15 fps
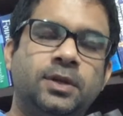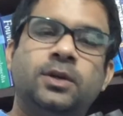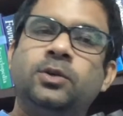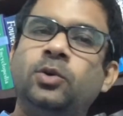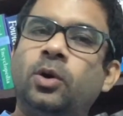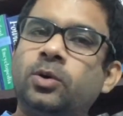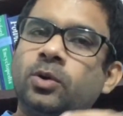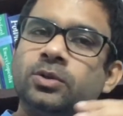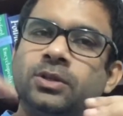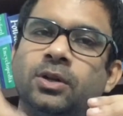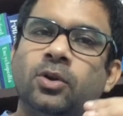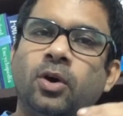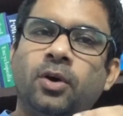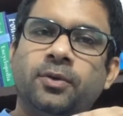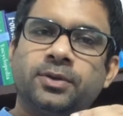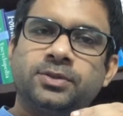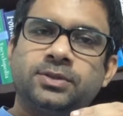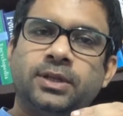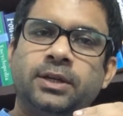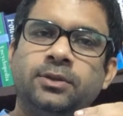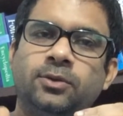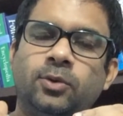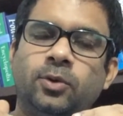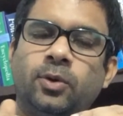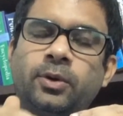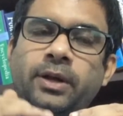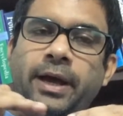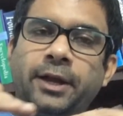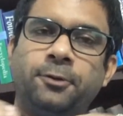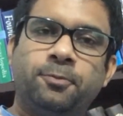not on the lower side
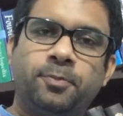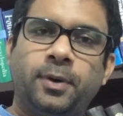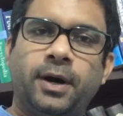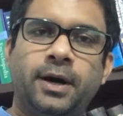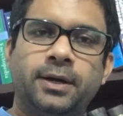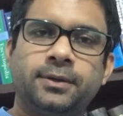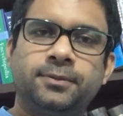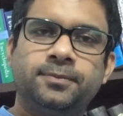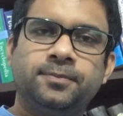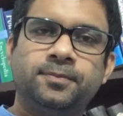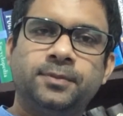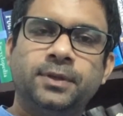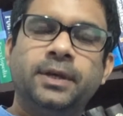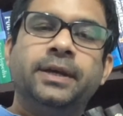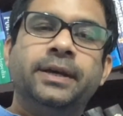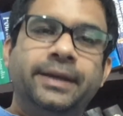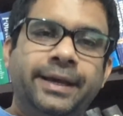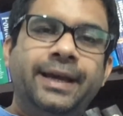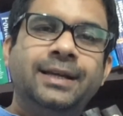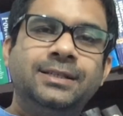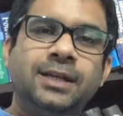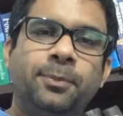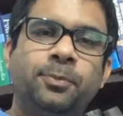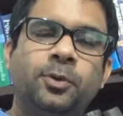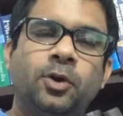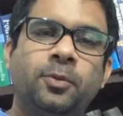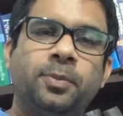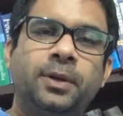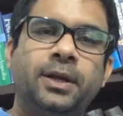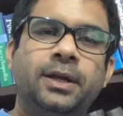or at par. Age
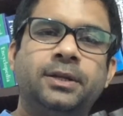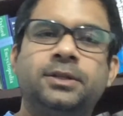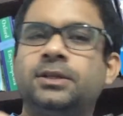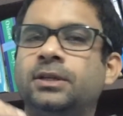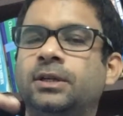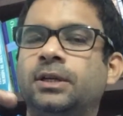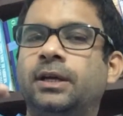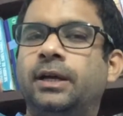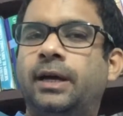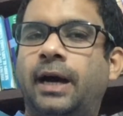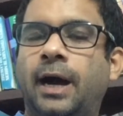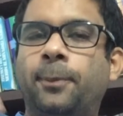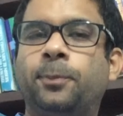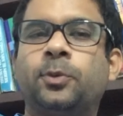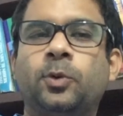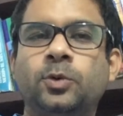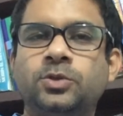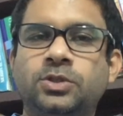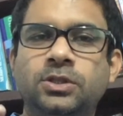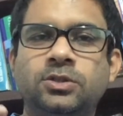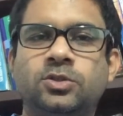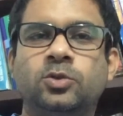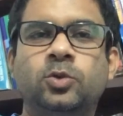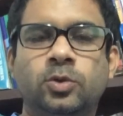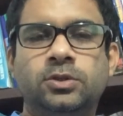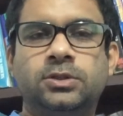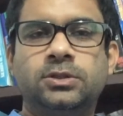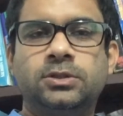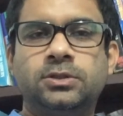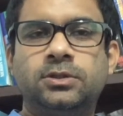appropriate approach is good,
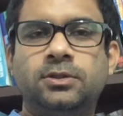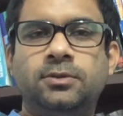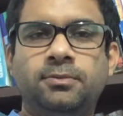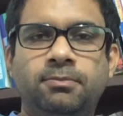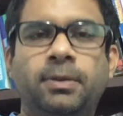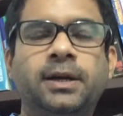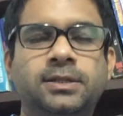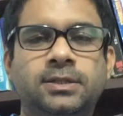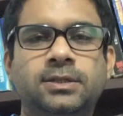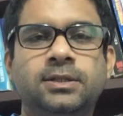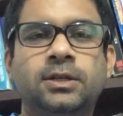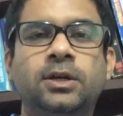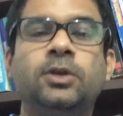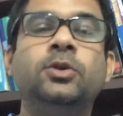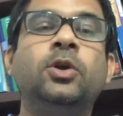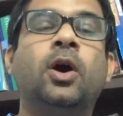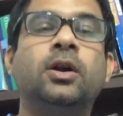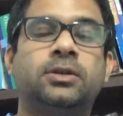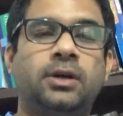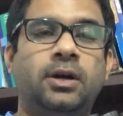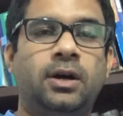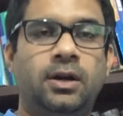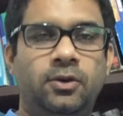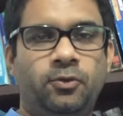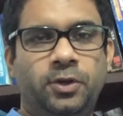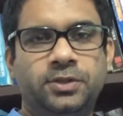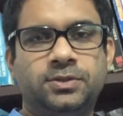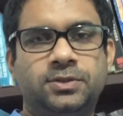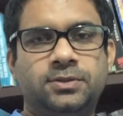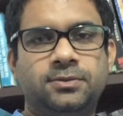but not
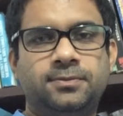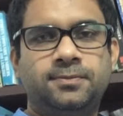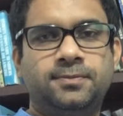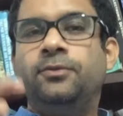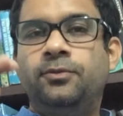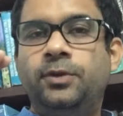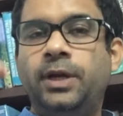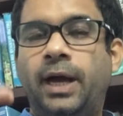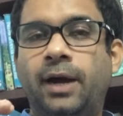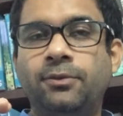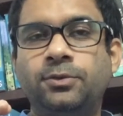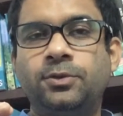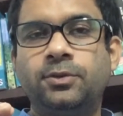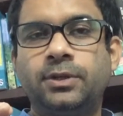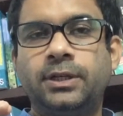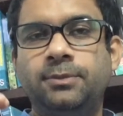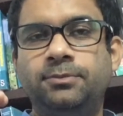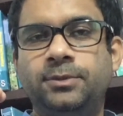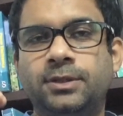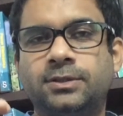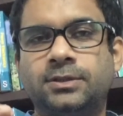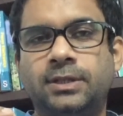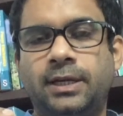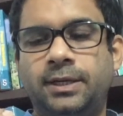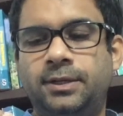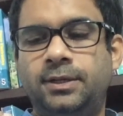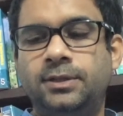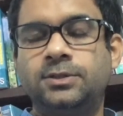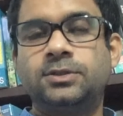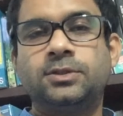always. We have to keep the
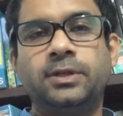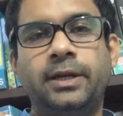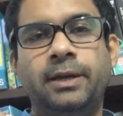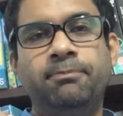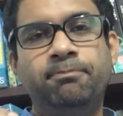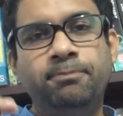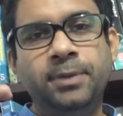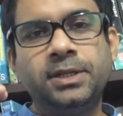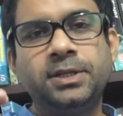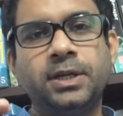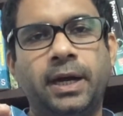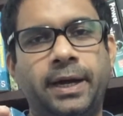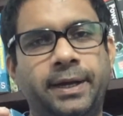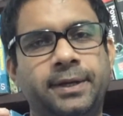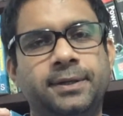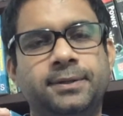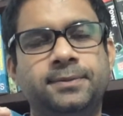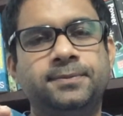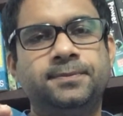standards a bit higher,